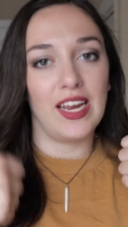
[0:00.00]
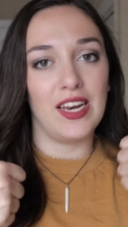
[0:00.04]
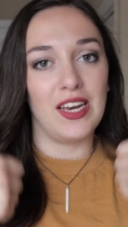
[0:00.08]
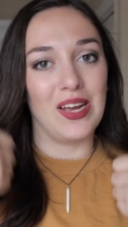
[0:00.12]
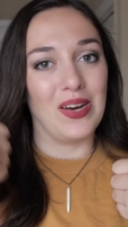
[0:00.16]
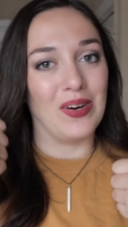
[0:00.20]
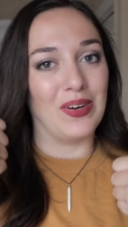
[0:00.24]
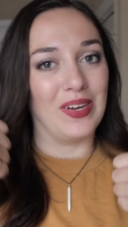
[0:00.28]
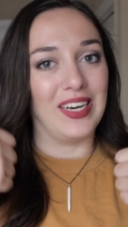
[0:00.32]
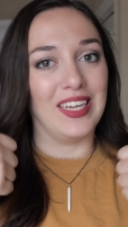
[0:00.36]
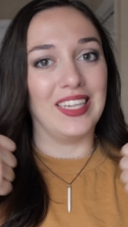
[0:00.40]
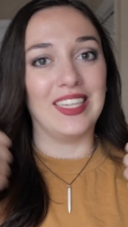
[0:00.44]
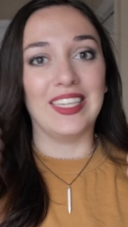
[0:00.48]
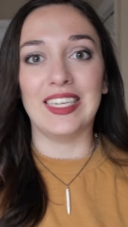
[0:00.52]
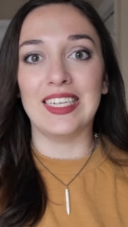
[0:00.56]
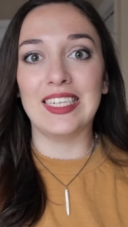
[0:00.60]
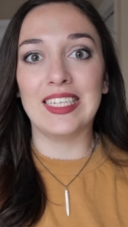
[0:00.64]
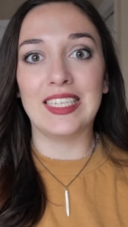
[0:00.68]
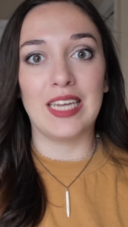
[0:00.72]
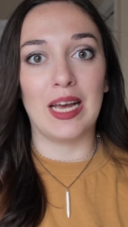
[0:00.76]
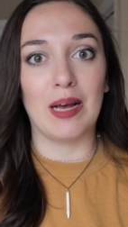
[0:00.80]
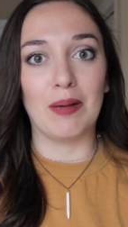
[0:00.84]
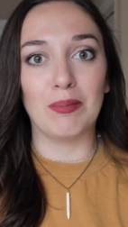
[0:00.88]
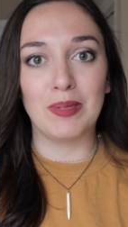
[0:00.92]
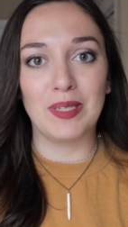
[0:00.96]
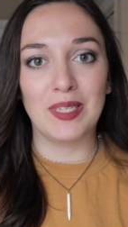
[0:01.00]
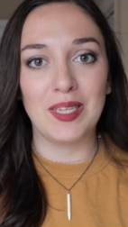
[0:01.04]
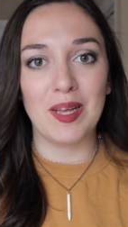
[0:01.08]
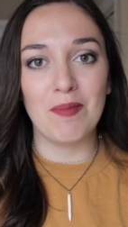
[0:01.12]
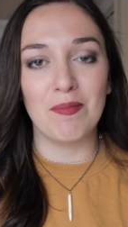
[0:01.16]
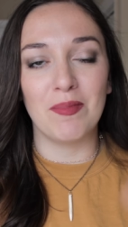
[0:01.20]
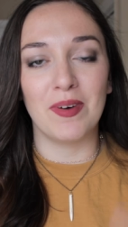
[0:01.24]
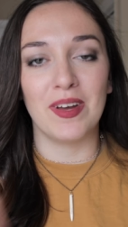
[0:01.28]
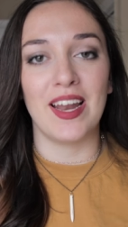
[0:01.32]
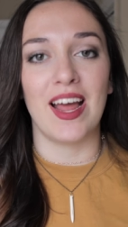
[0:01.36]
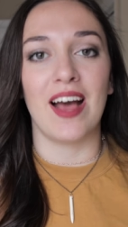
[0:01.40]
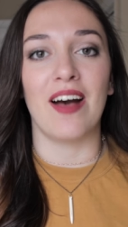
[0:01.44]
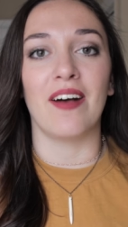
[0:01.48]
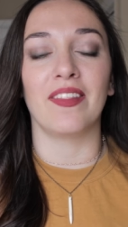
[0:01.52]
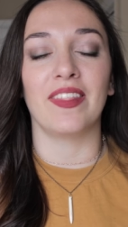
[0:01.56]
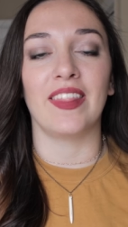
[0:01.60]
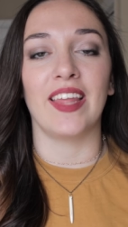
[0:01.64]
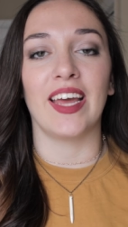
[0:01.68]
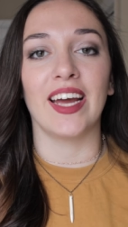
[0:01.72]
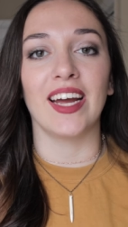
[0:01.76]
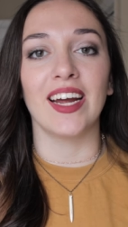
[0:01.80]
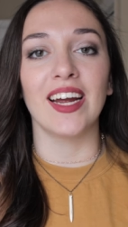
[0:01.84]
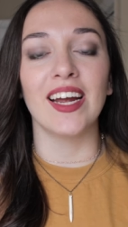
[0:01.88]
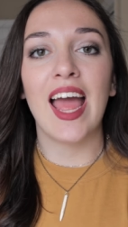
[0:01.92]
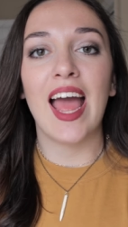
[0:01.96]
I know it at least helps someone out
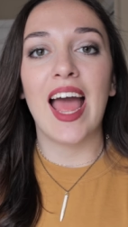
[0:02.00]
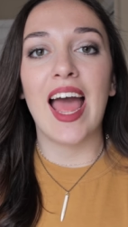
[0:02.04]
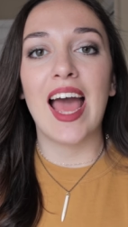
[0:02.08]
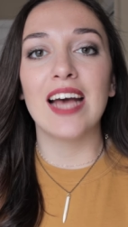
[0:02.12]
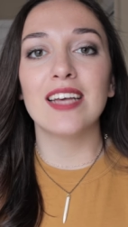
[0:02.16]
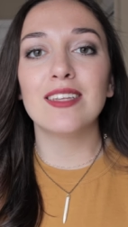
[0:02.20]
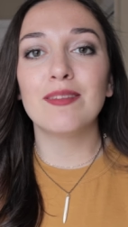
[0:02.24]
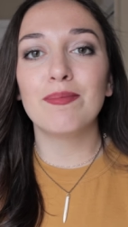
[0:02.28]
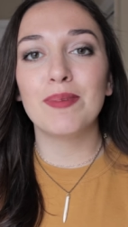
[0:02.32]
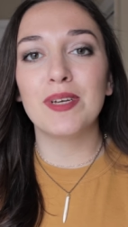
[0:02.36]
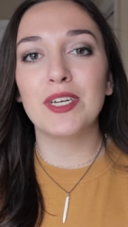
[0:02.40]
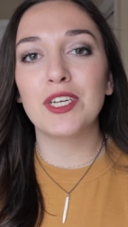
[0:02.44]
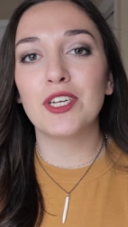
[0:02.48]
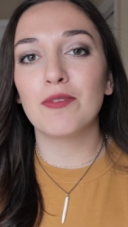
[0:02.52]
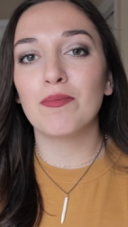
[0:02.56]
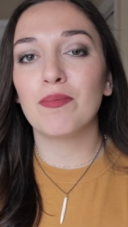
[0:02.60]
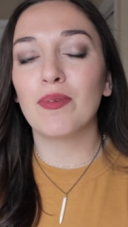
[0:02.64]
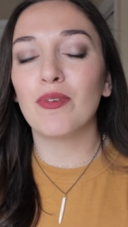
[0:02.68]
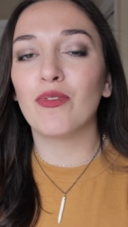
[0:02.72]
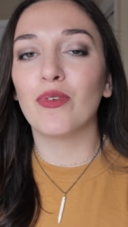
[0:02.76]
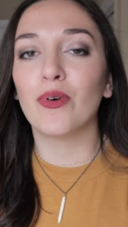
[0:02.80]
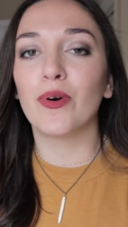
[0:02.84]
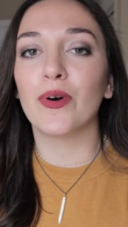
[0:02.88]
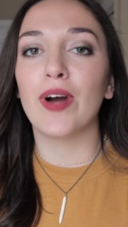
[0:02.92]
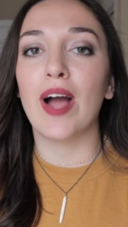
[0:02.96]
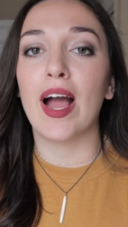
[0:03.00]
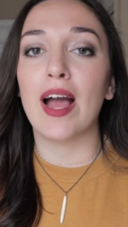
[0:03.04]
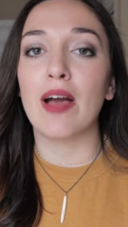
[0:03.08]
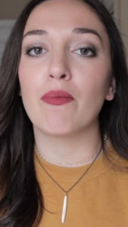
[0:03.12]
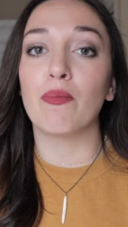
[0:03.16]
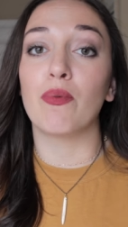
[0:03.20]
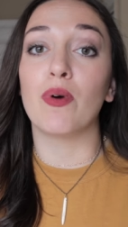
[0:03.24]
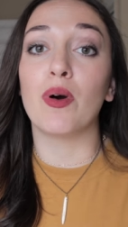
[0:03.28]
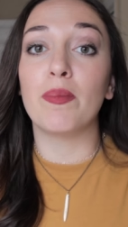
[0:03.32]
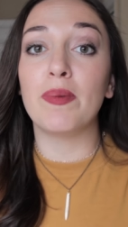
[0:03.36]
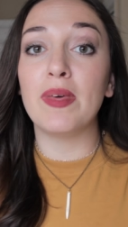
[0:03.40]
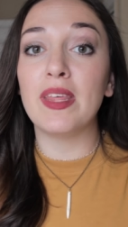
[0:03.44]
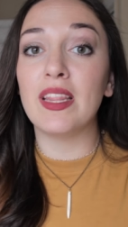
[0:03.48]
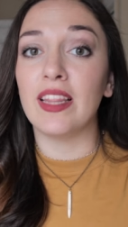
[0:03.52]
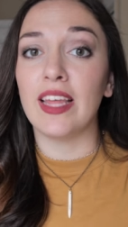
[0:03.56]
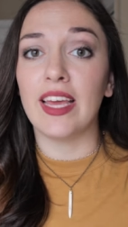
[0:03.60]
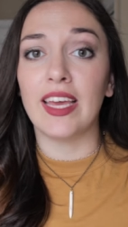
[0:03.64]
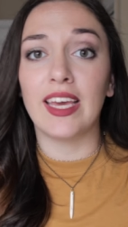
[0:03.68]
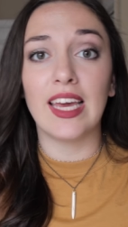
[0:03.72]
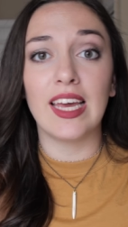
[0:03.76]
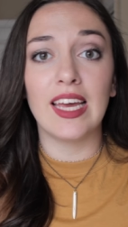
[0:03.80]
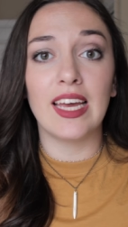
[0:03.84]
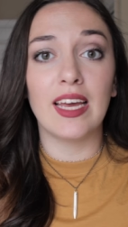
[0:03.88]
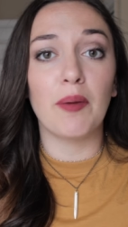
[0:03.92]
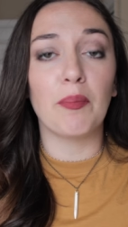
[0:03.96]
there as mentioned before, I will be
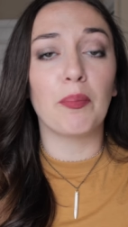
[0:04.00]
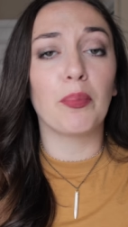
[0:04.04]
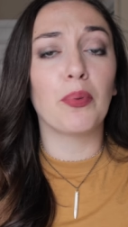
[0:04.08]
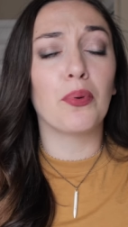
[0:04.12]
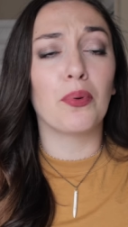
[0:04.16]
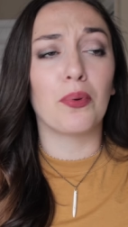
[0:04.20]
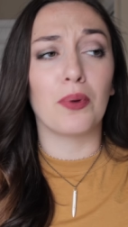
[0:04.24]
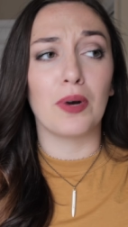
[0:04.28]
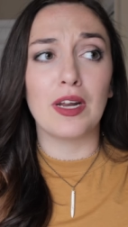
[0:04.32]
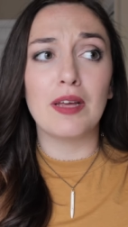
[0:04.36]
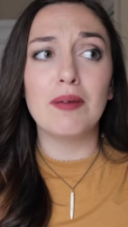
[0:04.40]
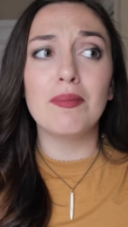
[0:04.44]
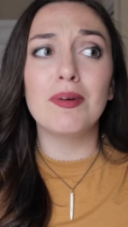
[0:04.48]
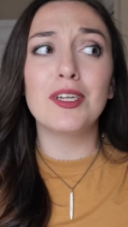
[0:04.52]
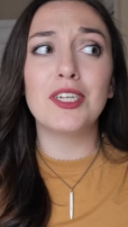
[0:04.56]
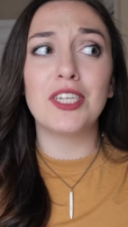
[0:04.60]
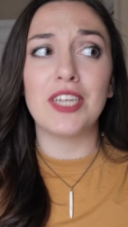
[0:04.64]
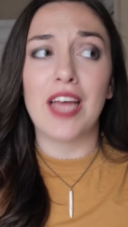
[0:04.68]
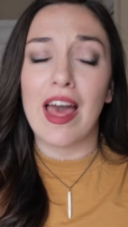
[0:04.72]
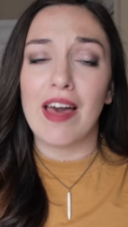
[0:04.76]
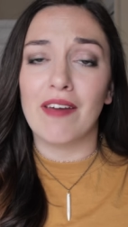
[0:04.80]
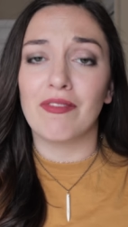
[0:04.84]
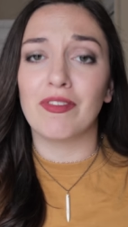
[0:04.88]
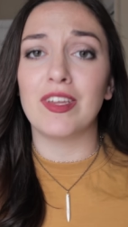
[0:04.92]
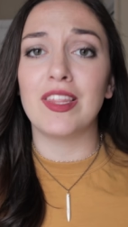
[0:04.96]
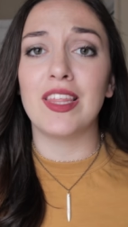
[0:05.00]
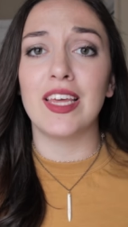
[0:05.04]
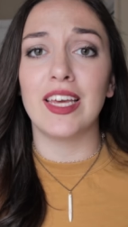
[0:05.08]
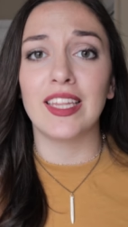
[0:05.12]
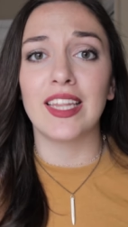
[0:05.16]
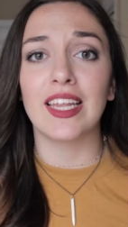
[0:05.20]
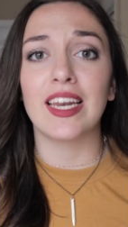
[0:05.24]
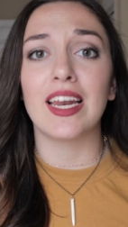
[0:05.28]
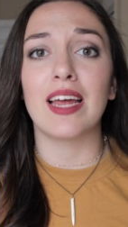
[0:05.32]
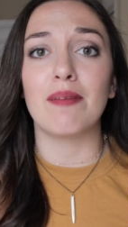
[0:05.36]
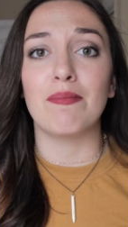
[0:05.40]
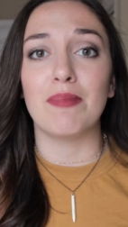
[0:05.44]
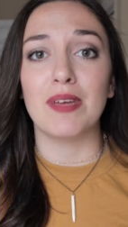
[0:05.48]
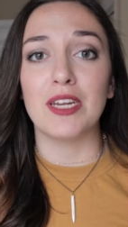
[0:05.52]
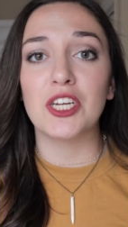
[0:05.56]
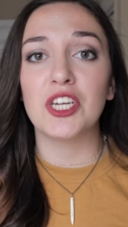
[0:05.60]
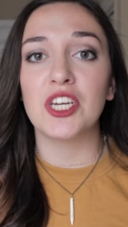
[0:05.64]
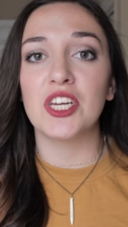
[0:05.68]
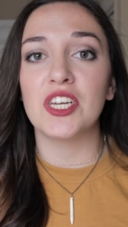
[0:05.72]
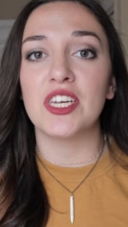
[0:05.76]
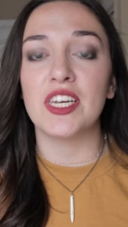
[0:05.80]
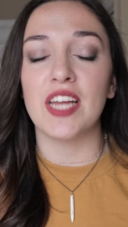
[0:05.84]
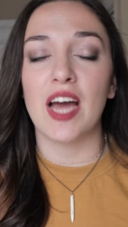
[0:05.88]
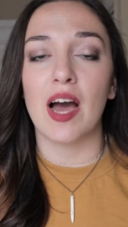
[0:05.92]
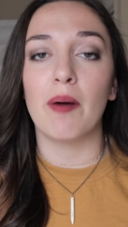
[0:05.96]
linking pretty much everything that I
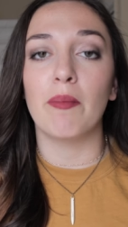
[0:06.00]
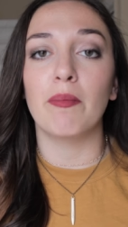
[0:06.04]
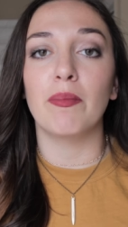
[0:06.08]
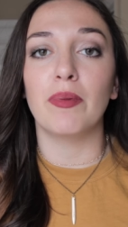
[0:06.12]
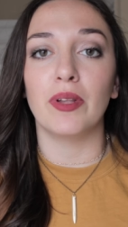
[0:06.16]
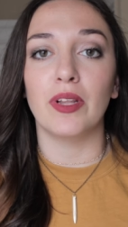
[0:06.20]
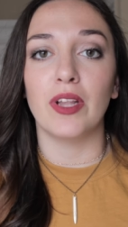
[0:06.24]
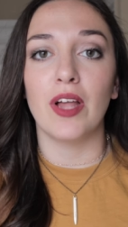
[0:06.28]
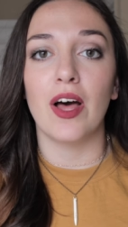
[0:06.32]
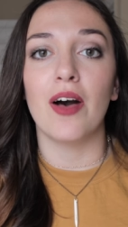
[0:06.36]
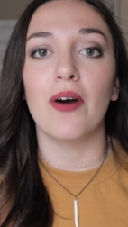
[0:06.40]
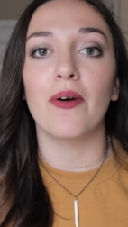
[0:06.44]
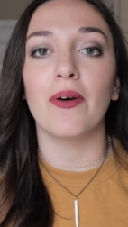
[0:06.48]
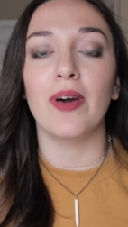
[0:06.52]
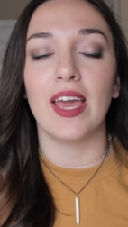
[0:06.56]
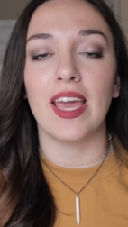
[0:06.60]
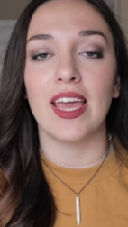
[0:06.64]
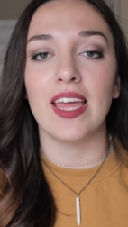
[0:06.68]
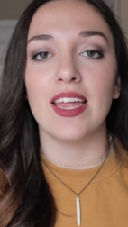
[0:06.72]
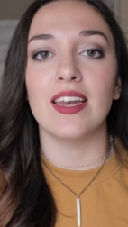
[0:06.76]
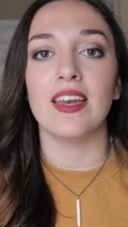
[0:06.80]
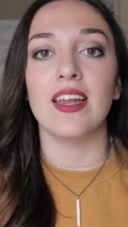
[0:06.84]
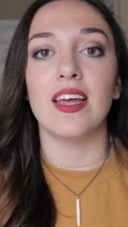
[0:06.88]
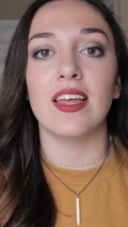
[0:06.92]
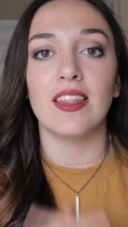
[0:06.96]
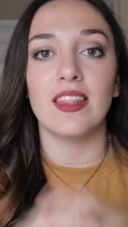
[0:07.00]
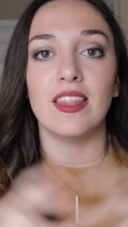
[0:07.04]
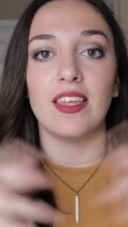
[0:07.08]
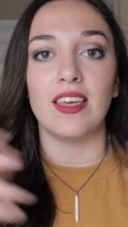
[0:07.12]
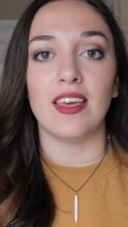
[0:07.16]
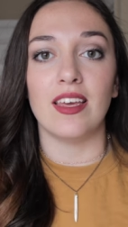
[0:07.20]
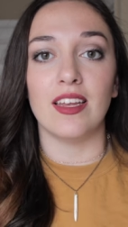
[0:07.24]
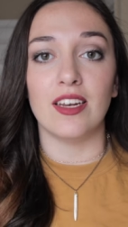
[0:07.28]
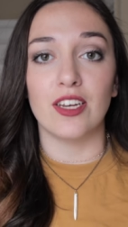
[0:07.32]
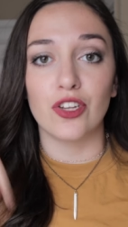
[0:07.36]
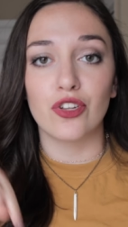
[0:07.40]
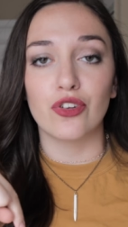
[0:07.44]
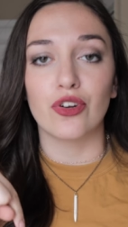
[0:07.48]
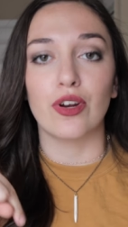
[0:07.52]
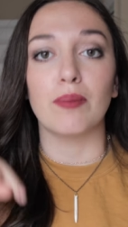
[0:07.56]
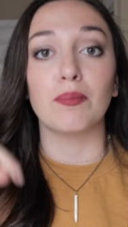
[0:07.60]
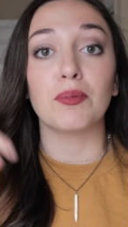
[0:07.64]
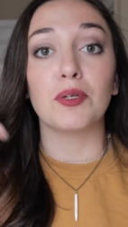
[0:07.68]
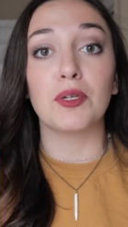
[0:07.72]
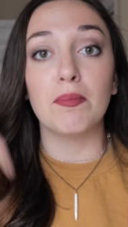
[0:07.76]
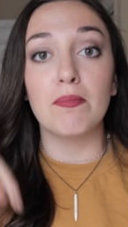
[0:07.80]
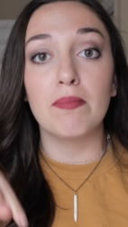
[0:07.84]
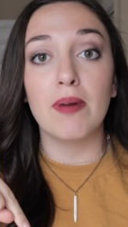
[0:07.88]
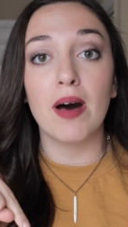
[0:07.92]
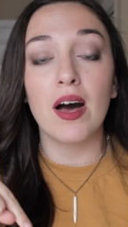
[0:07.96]
mentioned down below in the
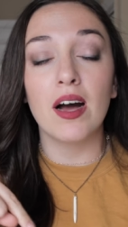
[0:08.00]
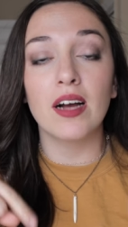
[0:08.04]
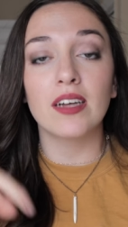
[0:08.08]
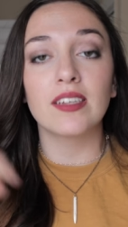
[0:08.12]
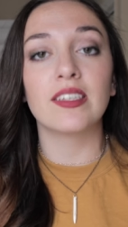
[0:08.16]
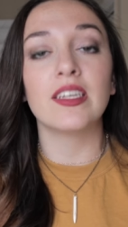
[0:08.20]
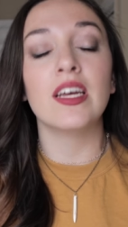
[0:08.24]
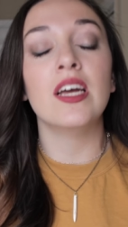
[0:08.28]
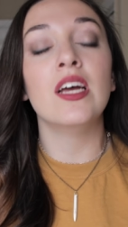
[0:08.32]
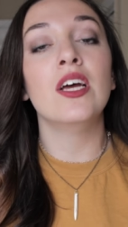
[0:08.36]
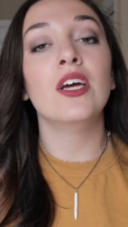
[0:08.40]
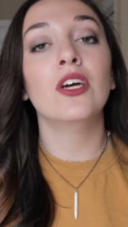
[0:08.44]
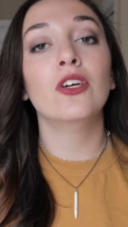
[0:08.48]
description box.